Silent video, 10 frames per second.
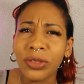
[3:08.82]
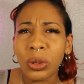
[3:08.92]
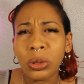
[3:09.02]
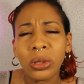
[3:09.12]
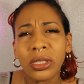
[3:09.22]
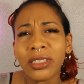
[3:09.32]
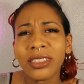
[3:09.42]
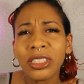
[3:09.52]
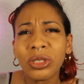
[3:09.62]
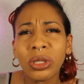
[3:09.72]
Or,
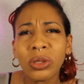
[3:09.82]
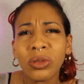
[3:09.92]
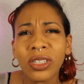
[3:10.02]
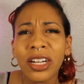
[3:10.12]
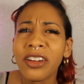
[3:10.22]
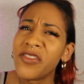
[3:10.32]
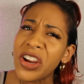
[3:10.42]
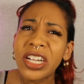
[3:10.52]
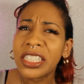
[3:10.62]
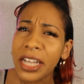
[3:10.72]
you know,
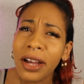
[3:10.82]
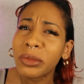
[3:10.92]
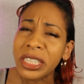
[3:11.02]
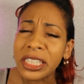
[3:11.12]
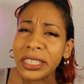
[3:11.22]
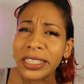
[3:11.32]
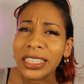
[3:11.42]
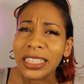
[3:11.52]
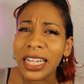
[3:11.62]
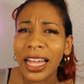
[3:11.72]
very
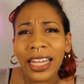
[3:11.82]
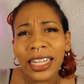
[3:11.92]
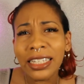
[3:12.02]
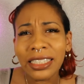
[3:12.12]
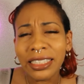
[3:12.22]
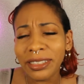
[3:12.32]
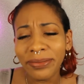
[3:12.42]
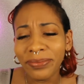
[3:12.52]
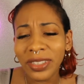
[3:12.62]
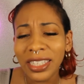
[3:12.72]
domineering, and
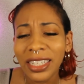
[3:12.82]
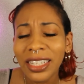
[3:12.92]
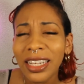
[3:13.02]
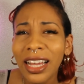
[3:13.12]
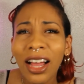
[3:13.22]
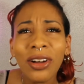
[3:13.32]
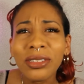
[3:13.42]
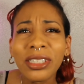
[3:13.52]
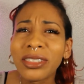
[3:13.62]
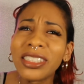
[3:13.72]
I
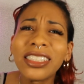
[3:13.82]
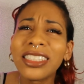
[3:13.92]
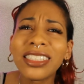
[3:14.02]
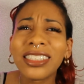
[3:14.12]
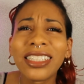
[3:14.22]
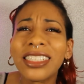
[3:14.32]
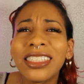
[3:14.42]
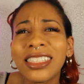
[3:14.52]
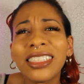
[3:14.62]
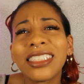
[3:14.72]
don't know, it
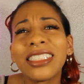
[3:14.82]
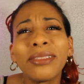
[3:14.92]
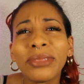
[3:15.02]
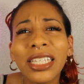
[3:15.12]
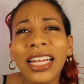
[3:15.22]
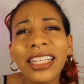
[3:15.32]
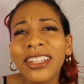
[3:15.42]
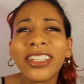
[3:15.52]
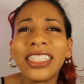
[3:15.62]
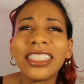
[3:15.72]
just seems like
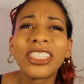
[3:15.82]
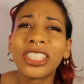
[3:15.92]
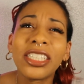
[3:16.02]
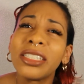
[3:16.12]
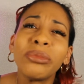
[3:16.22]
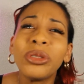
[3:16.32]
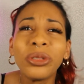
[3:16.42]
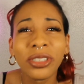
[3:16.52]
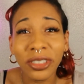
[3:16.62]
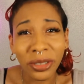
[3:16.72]
they're in a shitty
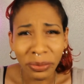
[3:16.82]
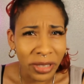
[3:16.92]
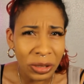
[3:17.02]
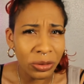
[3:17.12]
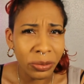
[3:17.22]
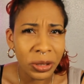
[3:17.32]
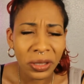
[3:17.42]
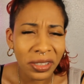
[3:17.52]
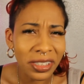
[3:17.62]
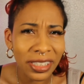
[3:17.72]
mood or they're miserable
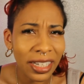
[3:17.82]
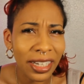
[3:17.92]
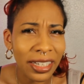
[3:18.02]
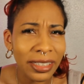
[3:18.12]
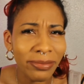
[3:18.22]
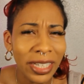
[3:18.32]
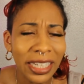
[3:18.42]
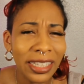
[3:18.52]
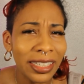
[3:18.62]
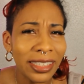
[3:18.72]
all the time,
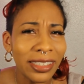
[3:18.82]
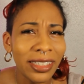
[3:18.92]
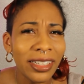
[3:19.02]
and